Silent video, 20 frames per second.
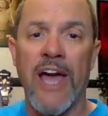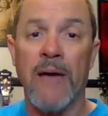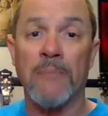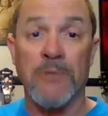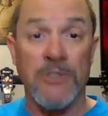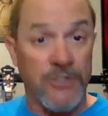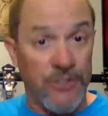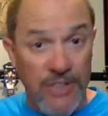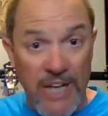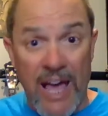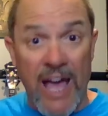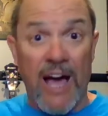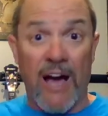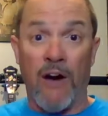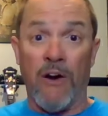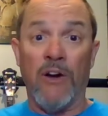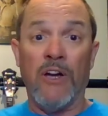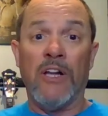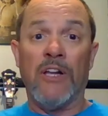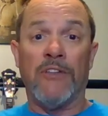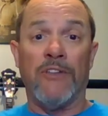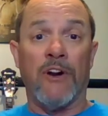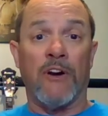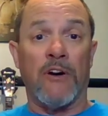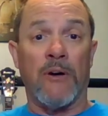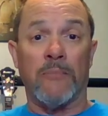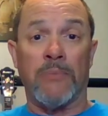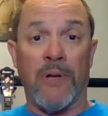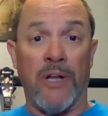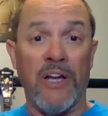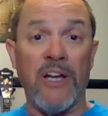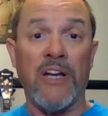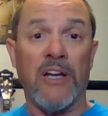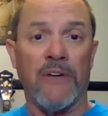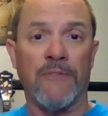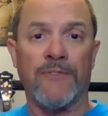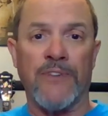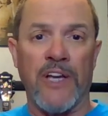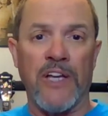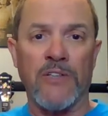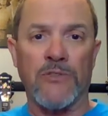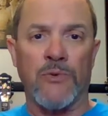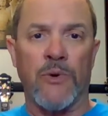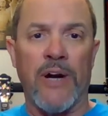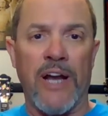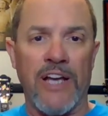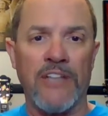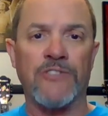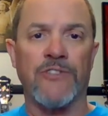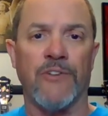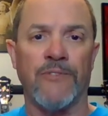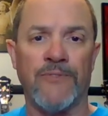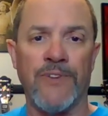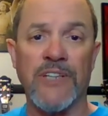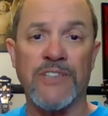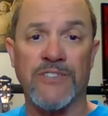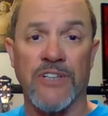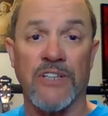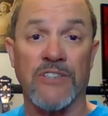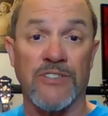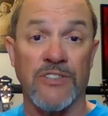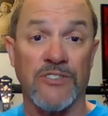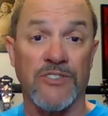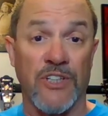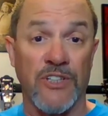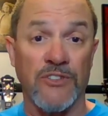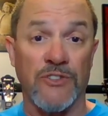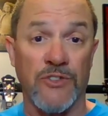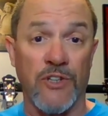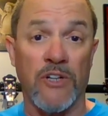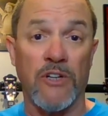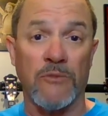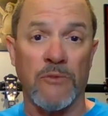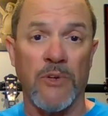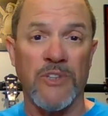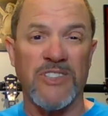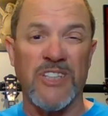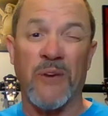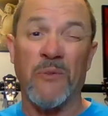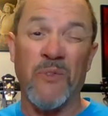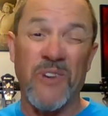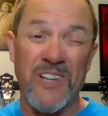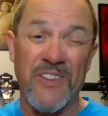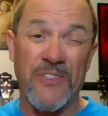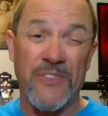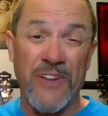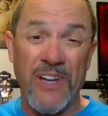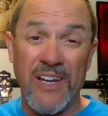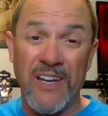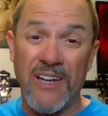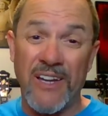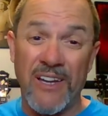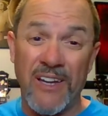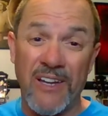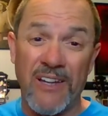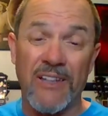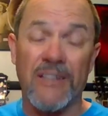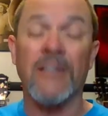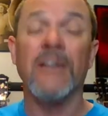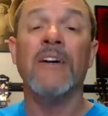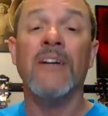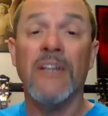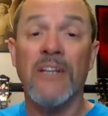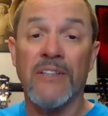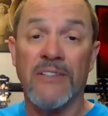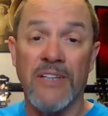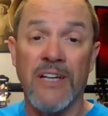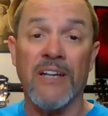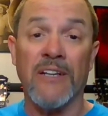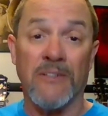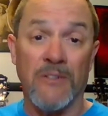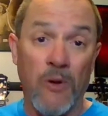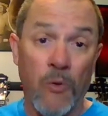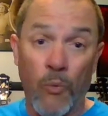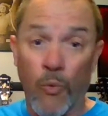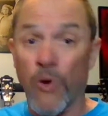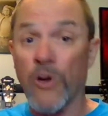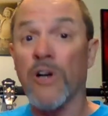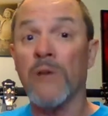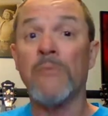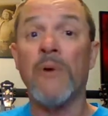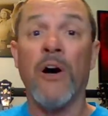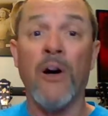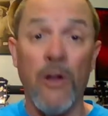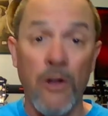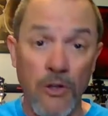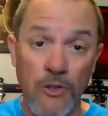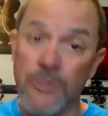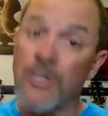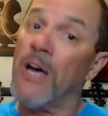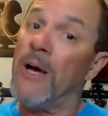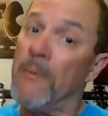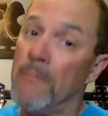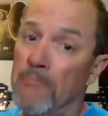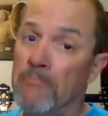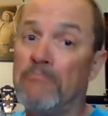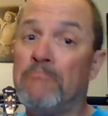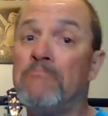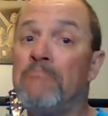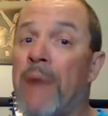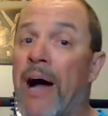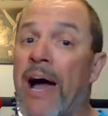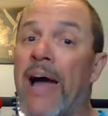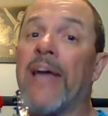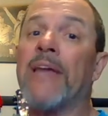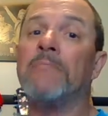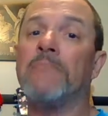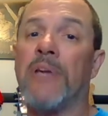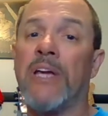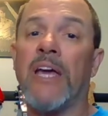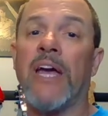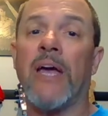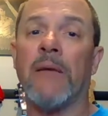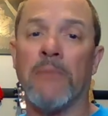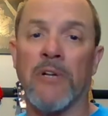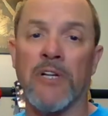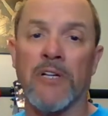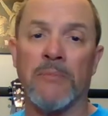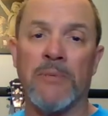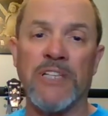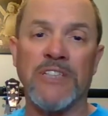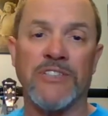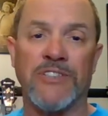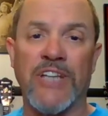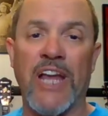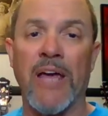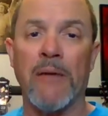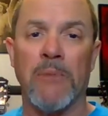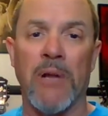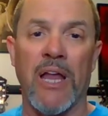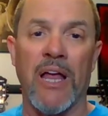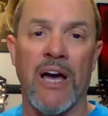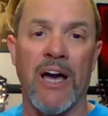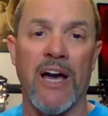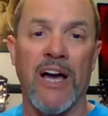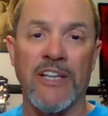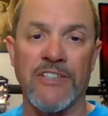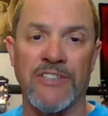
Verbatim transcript: Now, there are plenty of things where astrophysics is concerned where we say, we think that wormholes might be able to be stabilized.